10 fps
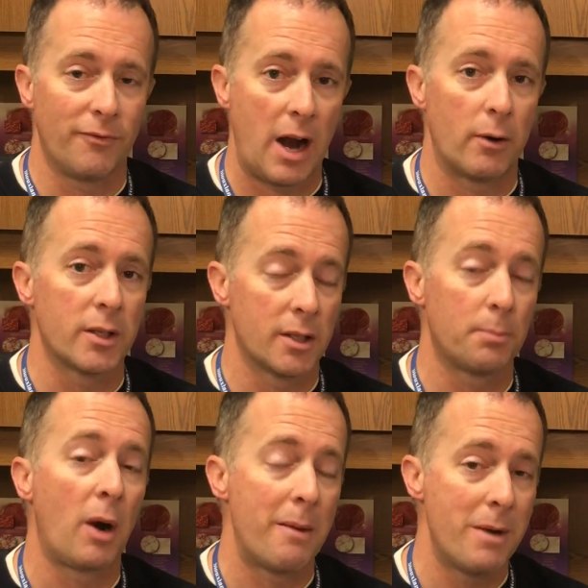viruses,
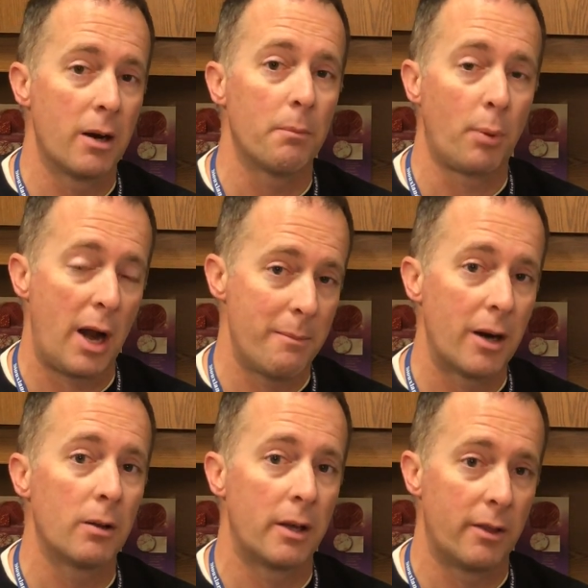primar-
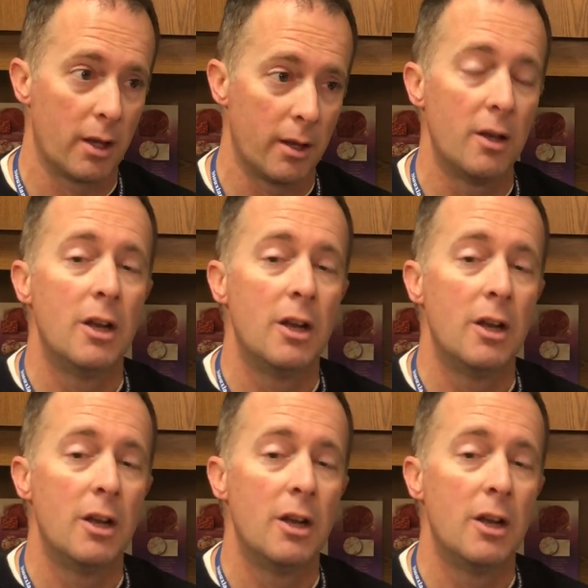primarily the